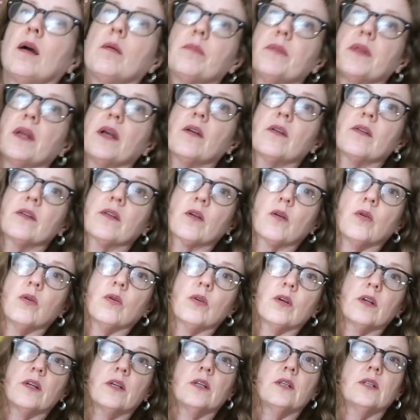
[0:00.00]
up there in the
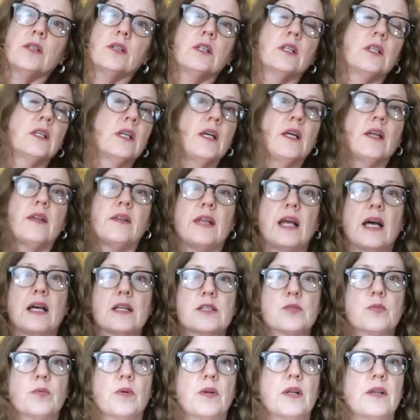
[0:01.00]
corner?
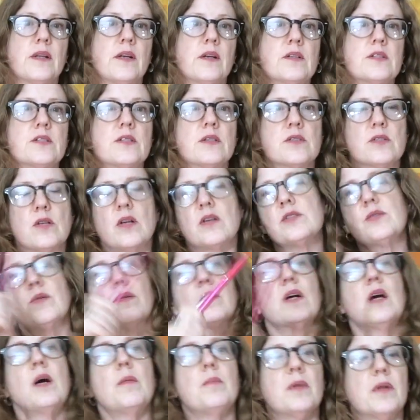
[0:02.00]
That's one of theirs. There's also
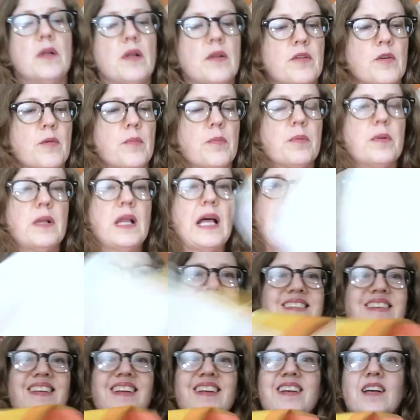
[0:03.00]
a couple other
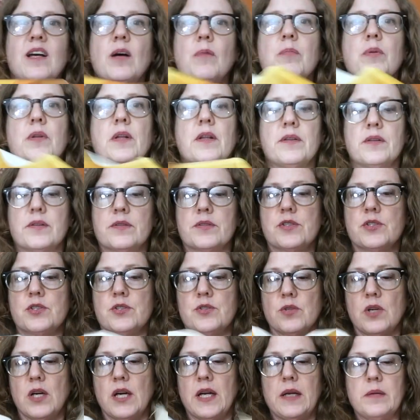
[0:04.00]
plaids and a couple other
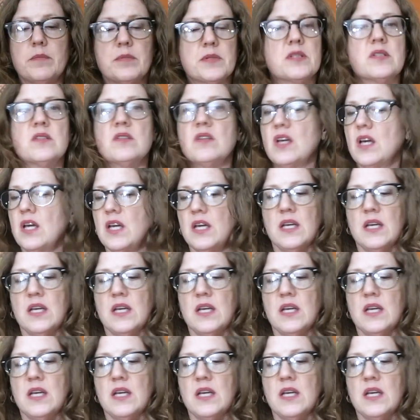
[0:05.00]
stripes.